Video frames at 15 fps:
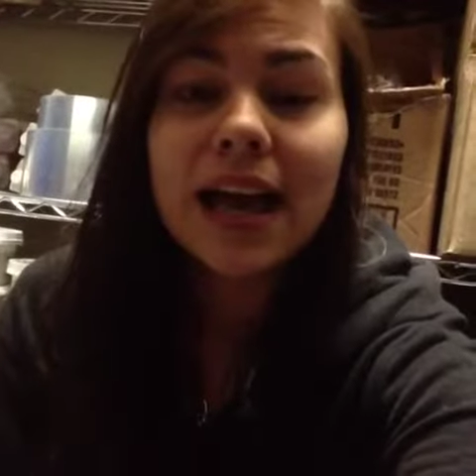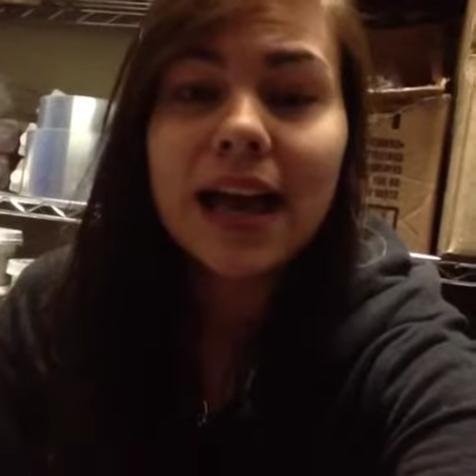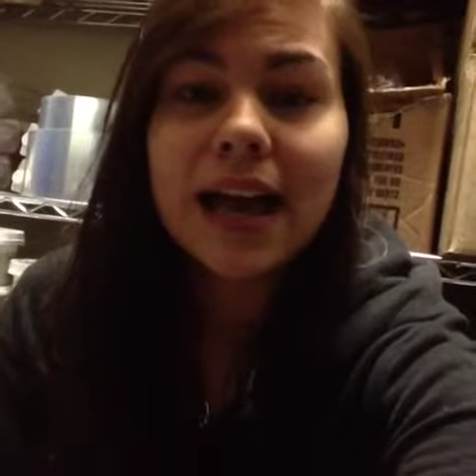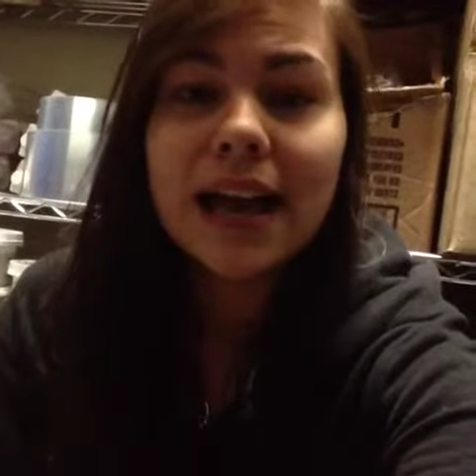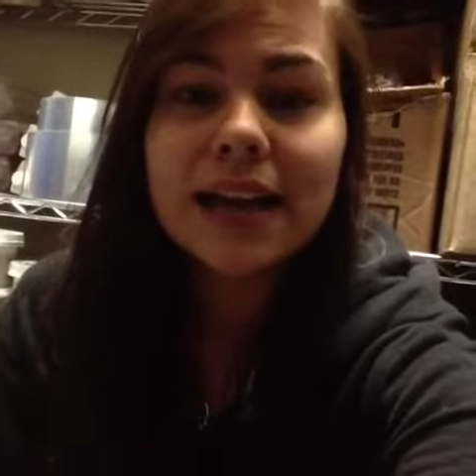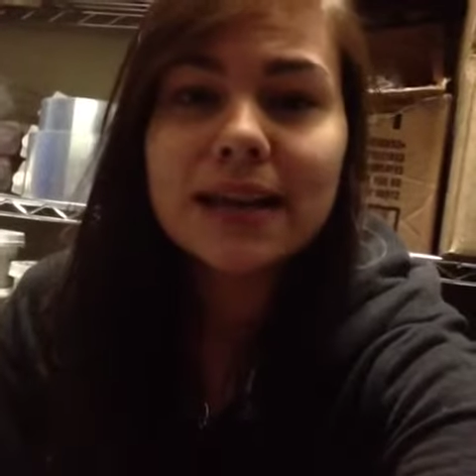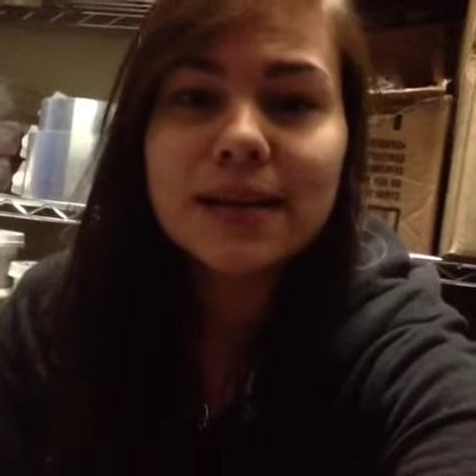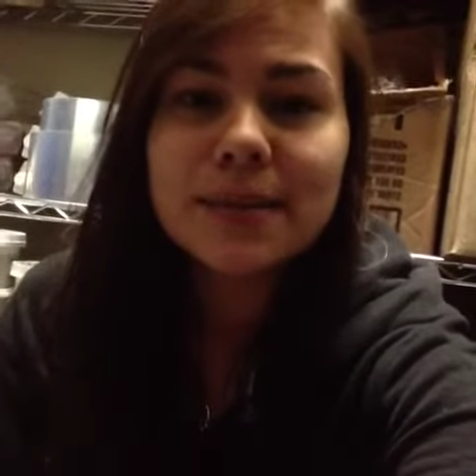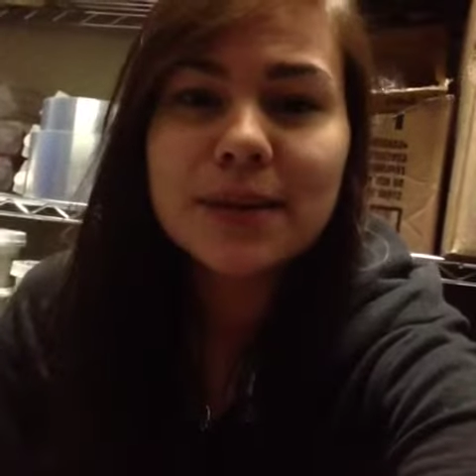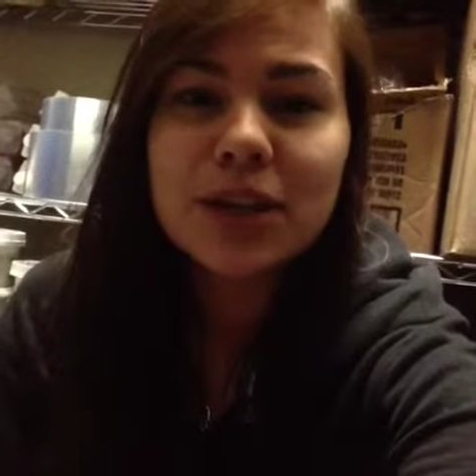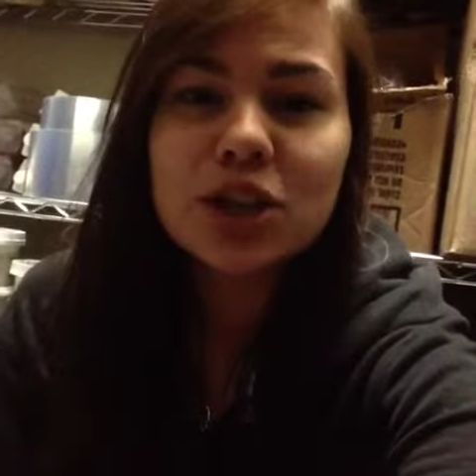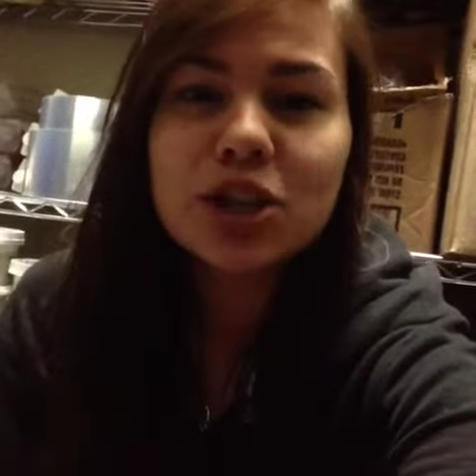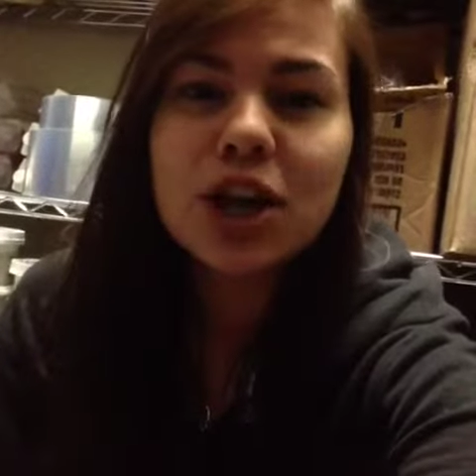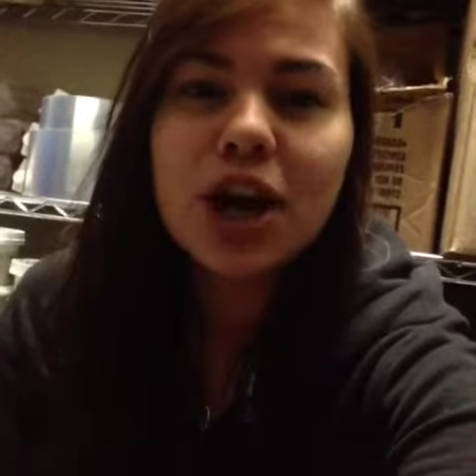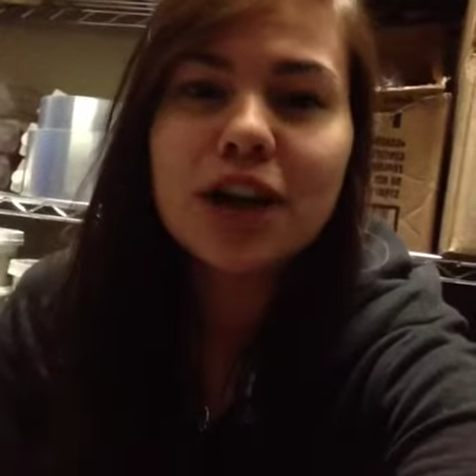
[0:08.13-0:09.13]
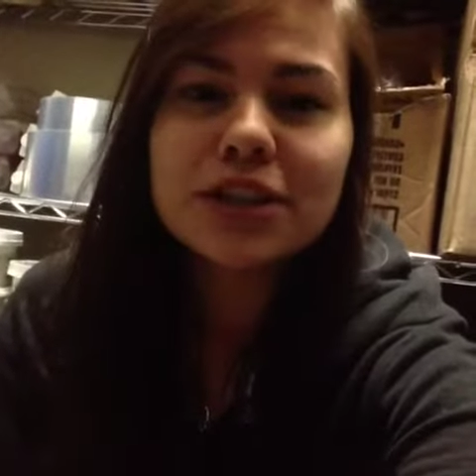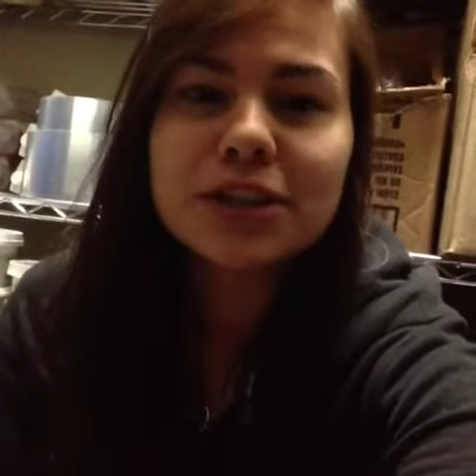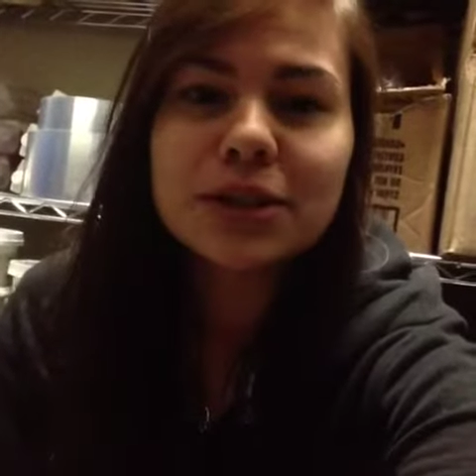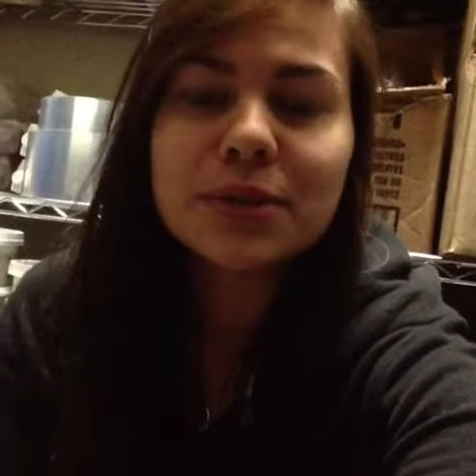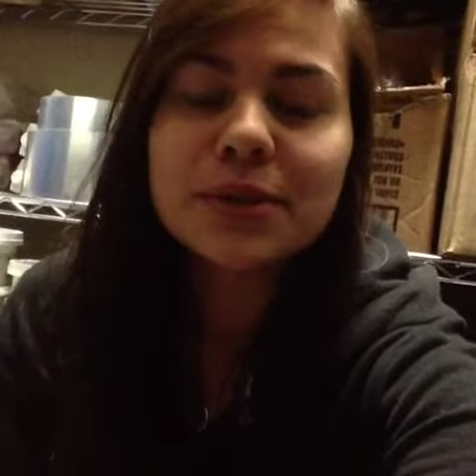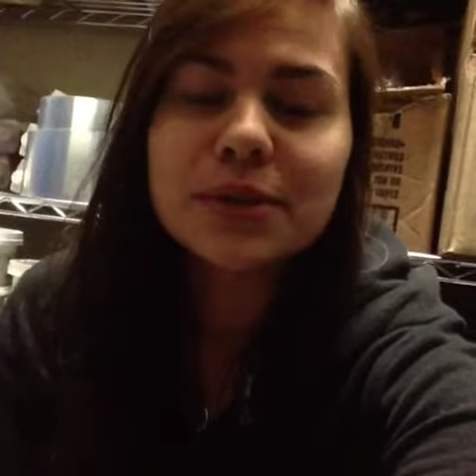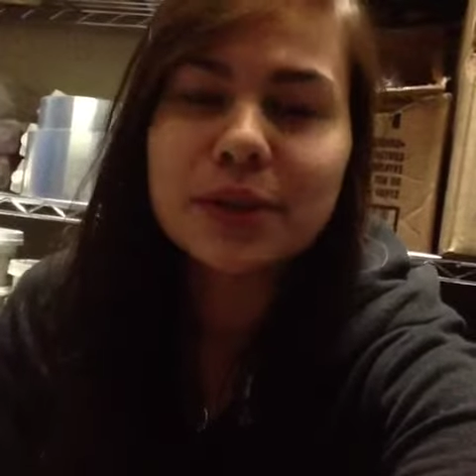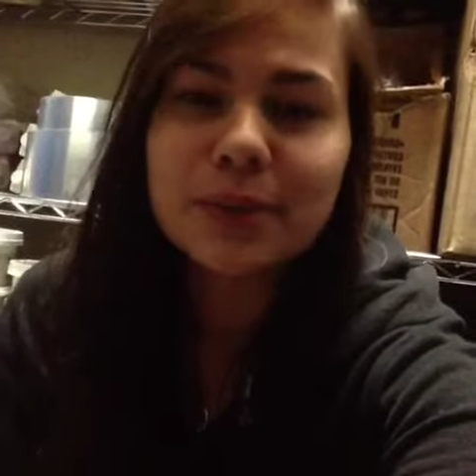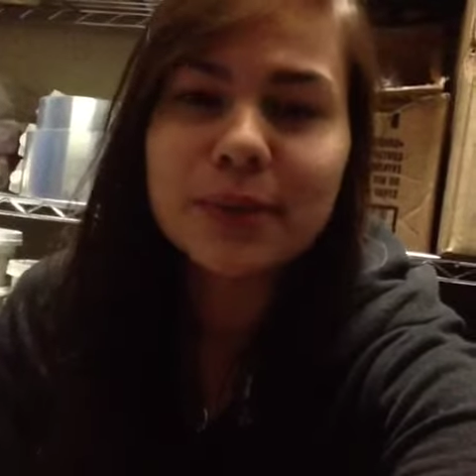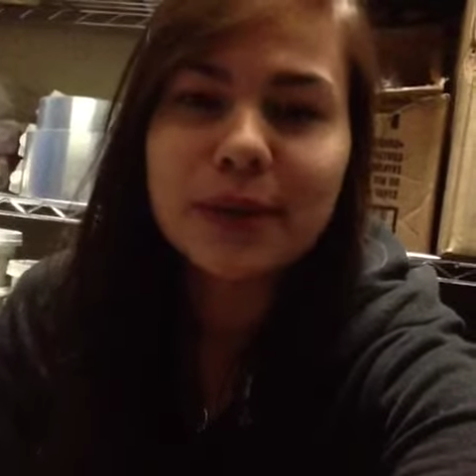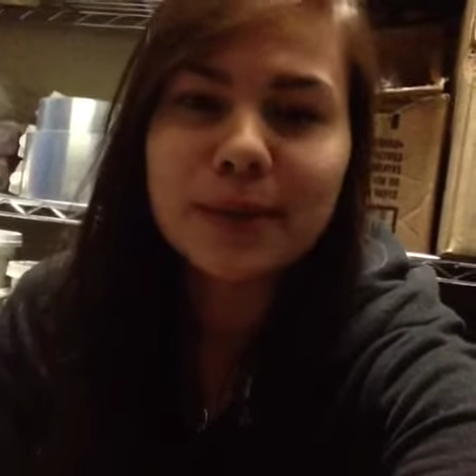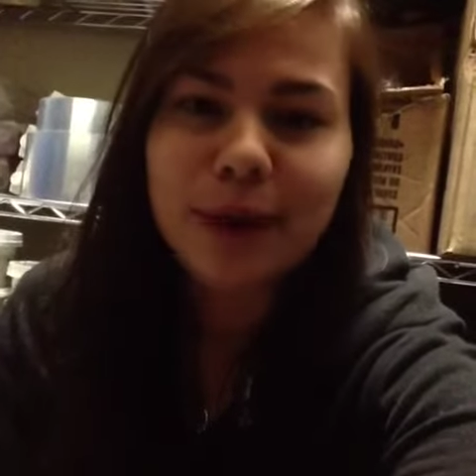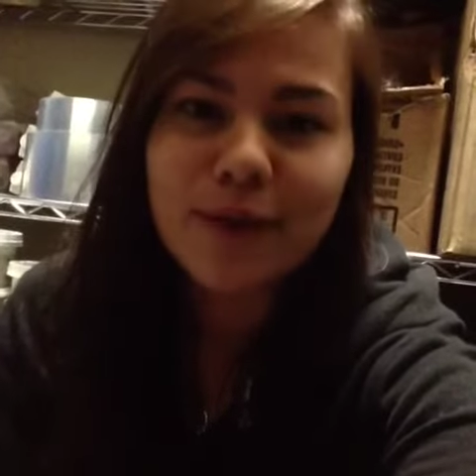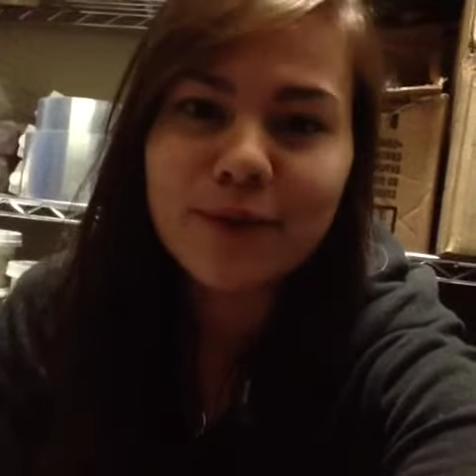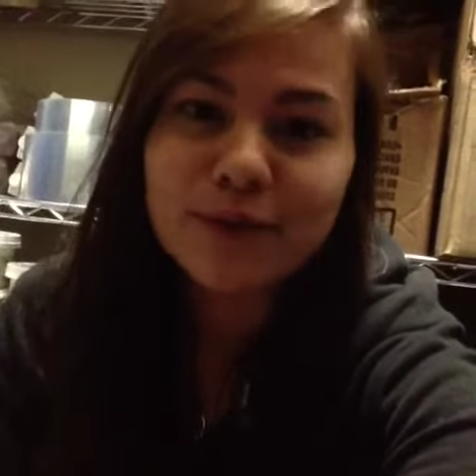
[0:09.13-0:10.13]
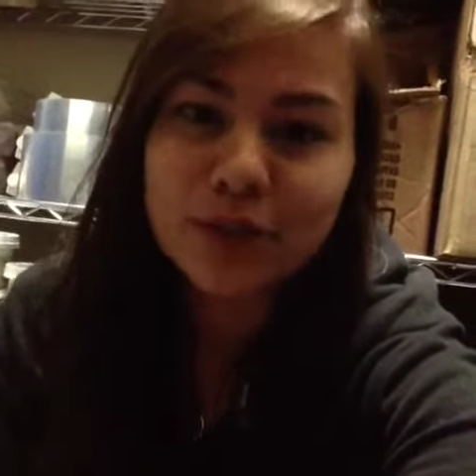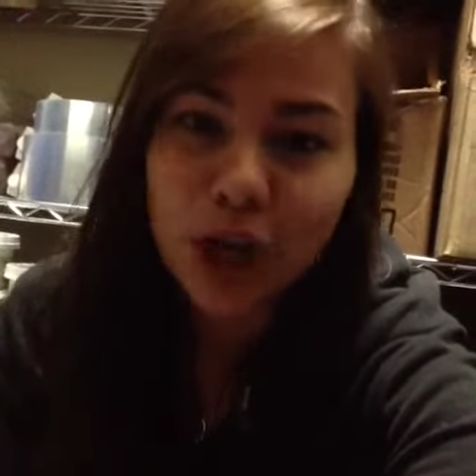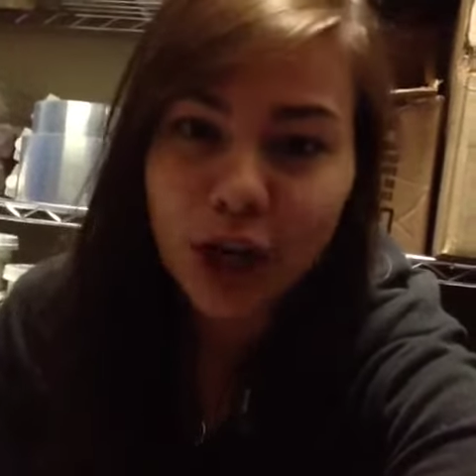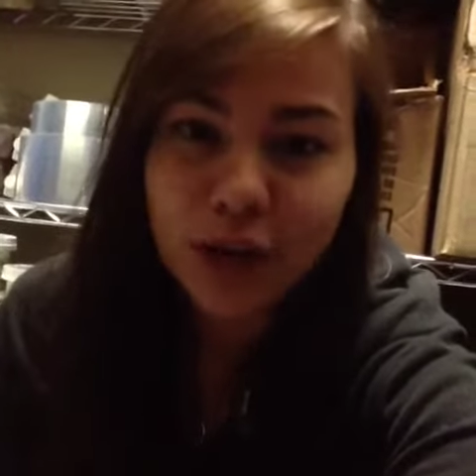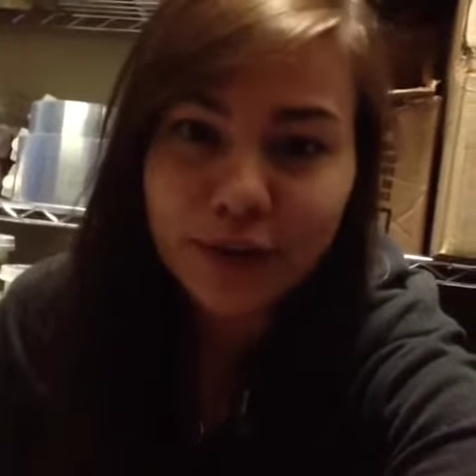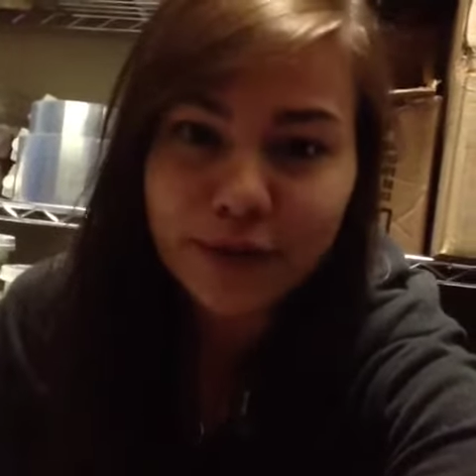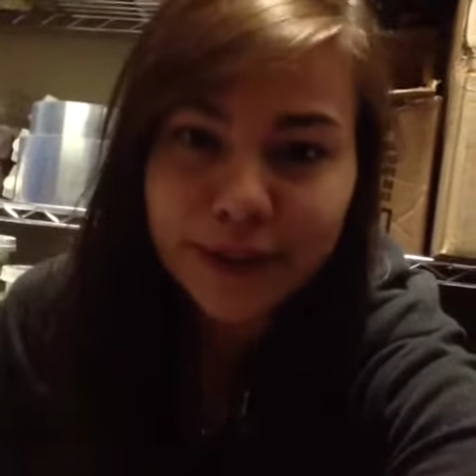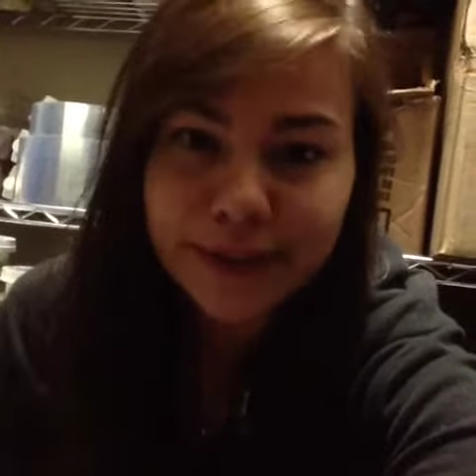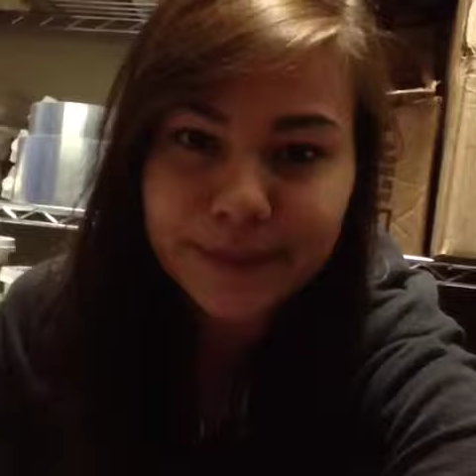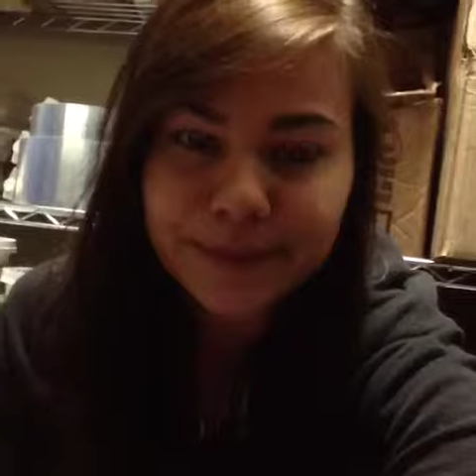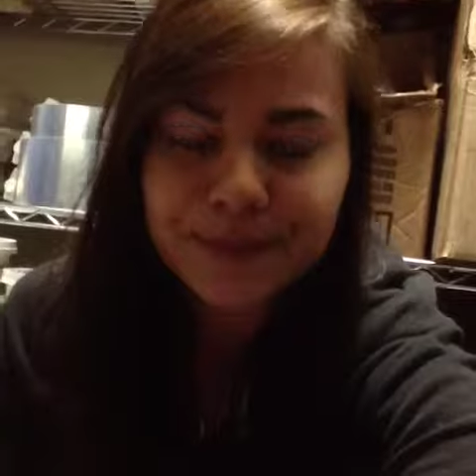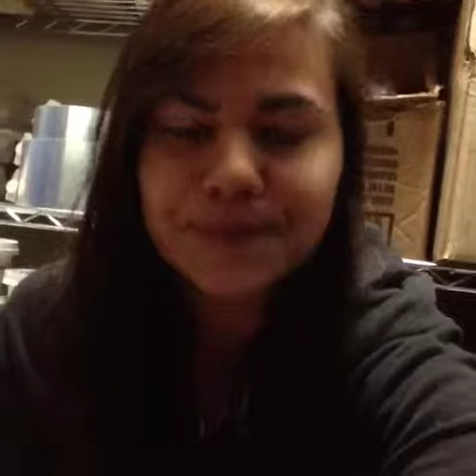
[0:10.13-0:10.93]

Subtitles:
and I'm here to talk to you a little bit about photography,